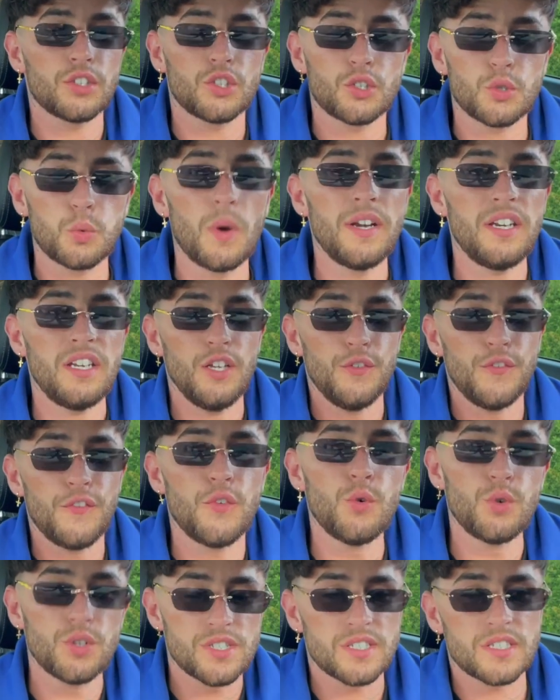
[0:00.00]

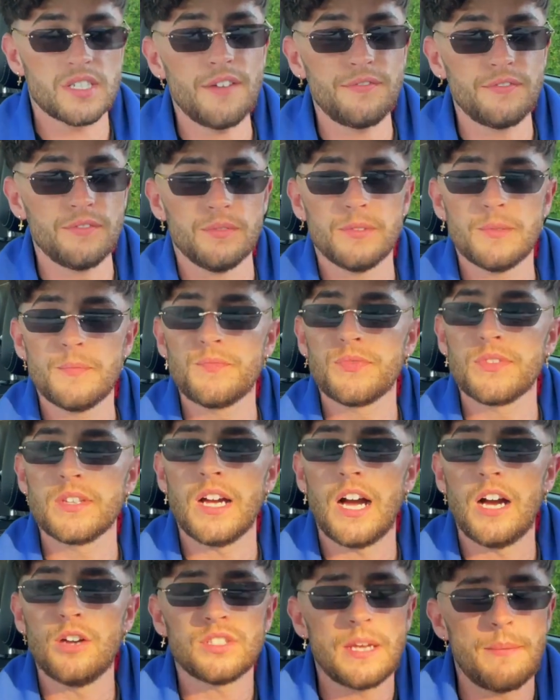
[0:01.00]
24/7. I was